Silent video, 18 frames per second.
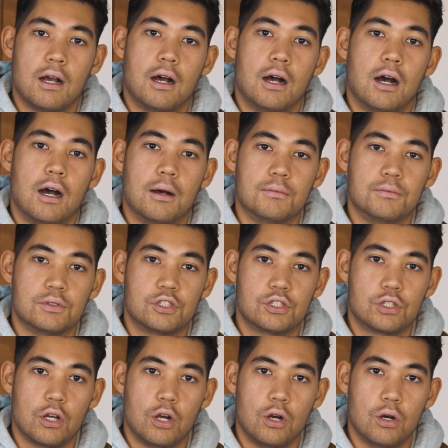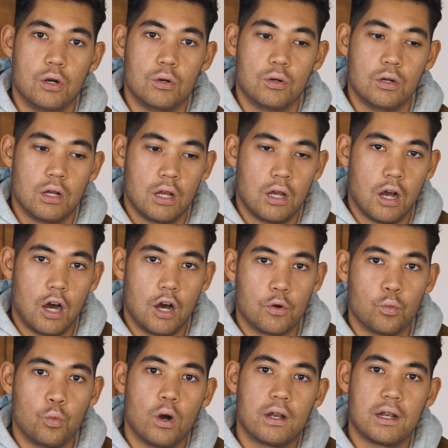Um, so
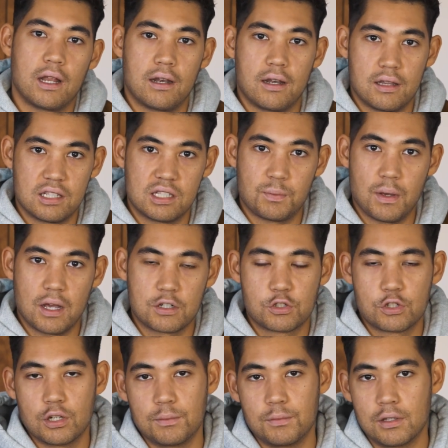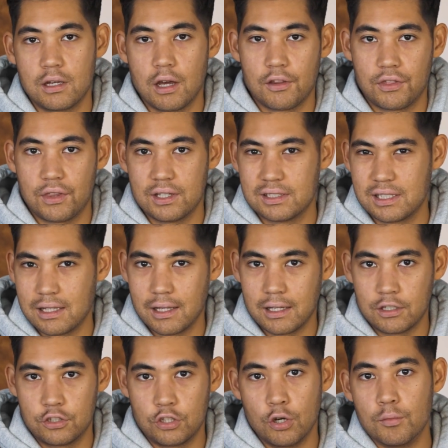on one end of the spectrum, you got things that
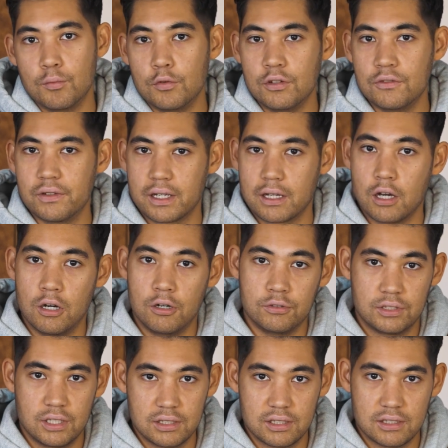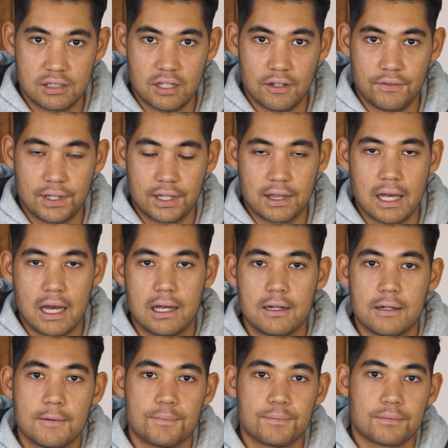like don't move like hoses and stuff like
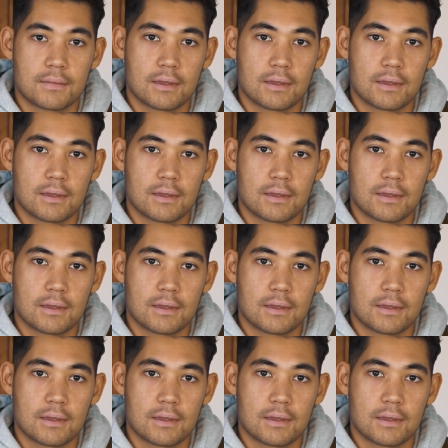that.